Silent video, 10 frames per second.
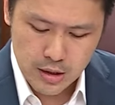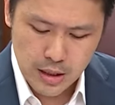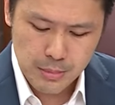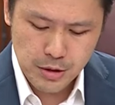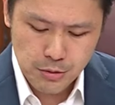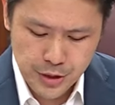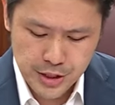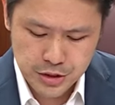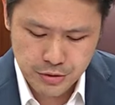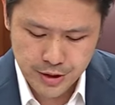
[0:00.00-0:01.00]
Let me
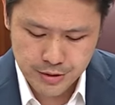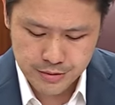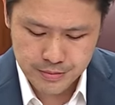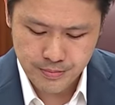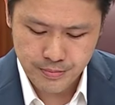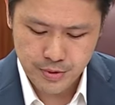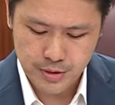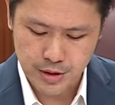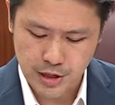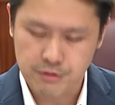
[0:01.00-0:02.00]
reiterate
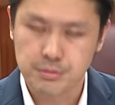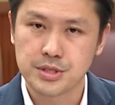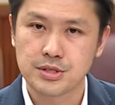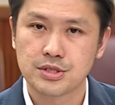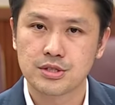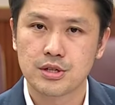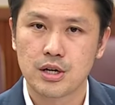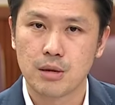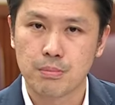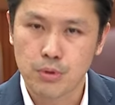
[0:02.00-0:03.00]
the government's
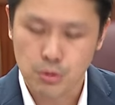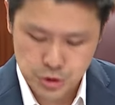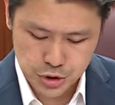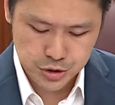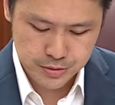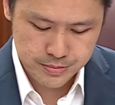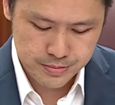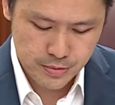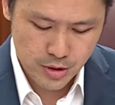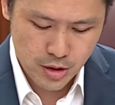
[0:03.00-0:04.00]
approach.
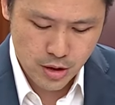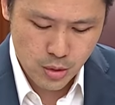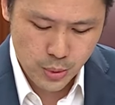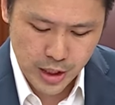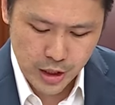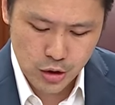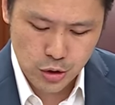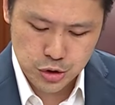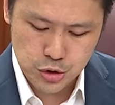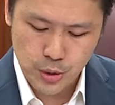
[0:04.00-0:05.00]
We cannot
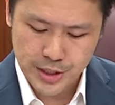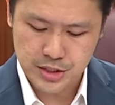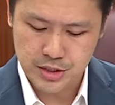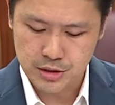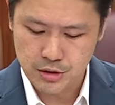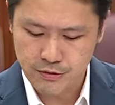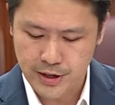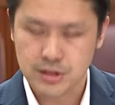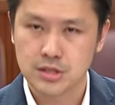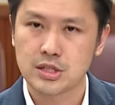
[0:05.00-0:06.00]
control external
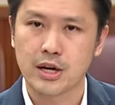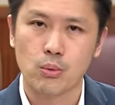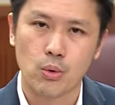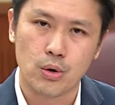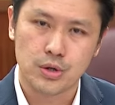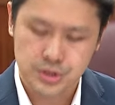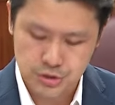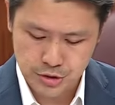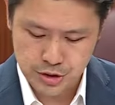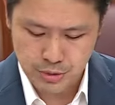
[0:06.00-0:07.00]
factors like wars
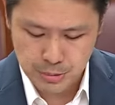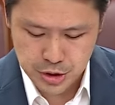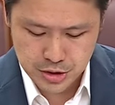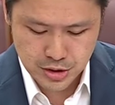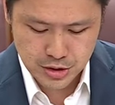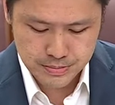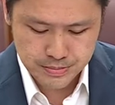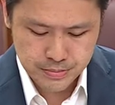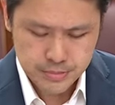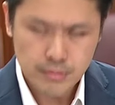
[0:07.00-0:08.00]
or disruptions,
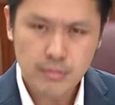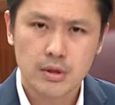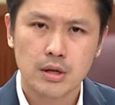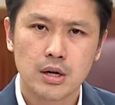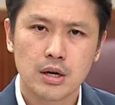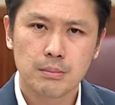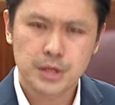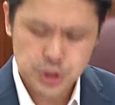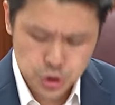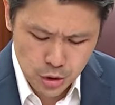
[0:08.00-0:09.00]

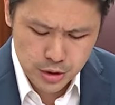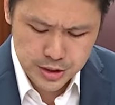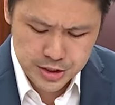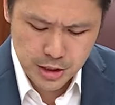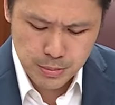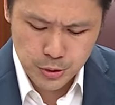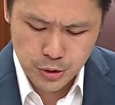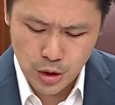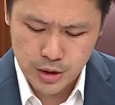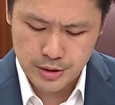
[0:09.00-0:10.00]
but a stronger Singapore
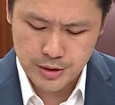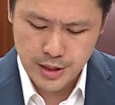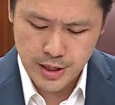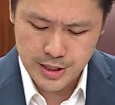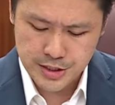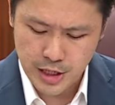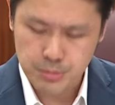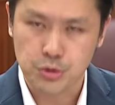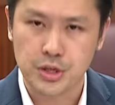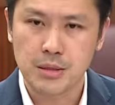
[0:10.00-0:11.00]
dollar has
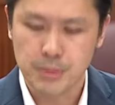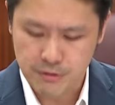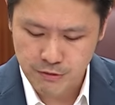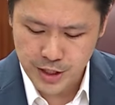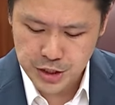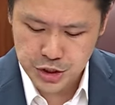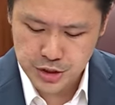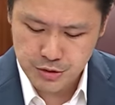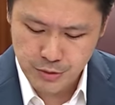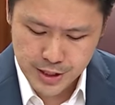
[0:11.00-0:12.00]
helped to keep
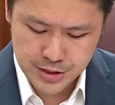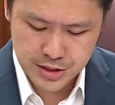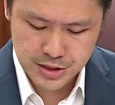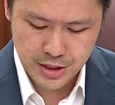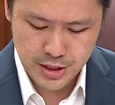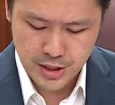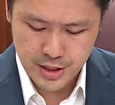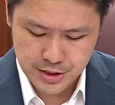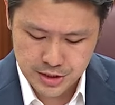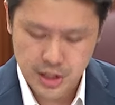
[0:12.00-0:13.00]
inflation rates
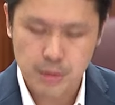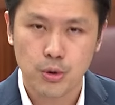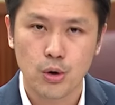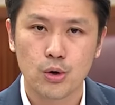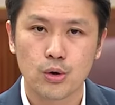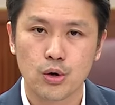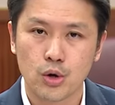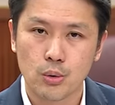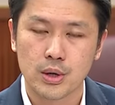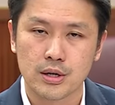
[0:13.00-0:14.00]
in Singapore
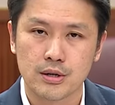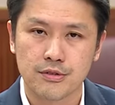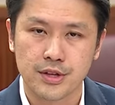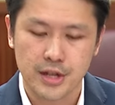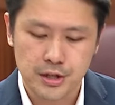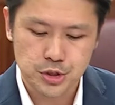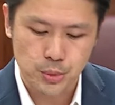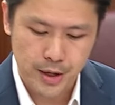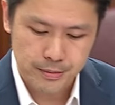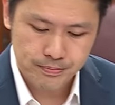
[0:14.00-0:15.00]
lower than
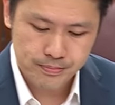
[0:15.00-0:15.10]
elsewhere.